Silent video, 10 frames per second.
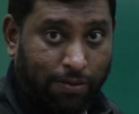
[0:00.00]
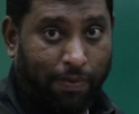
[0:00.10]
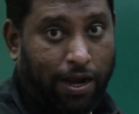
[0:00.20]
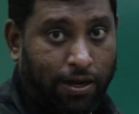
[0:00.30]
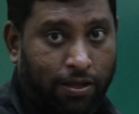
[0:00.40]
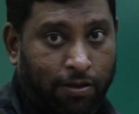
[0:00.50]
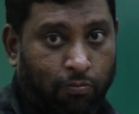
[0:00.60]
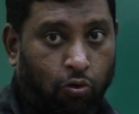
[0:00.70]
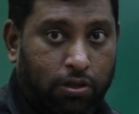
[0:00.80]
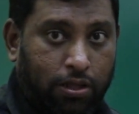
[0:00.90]
demand,
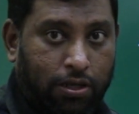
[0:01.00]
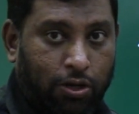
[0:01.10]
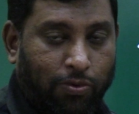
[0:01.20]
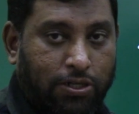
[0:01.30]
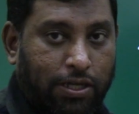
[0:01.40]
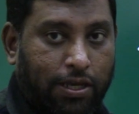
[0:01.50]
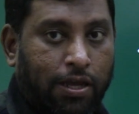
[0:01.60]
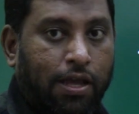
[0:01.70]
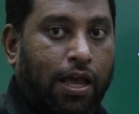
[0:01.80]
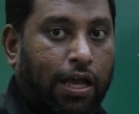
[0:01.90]
both in the domestic
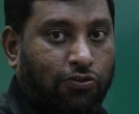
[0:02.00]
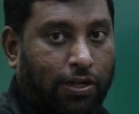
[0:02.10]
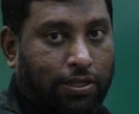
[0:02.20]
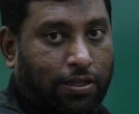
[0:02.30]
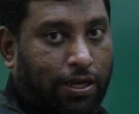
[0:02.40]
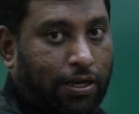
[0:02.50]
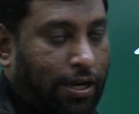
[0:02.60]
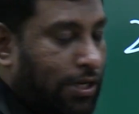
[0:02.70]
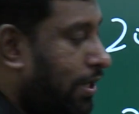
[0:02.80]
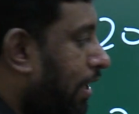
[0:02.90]
as well as at the
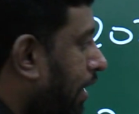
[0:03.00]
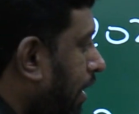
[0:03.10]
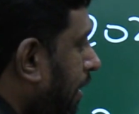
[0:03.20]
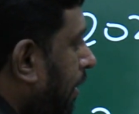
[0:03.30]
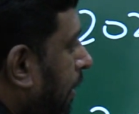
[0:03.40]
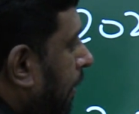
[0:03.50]
international era,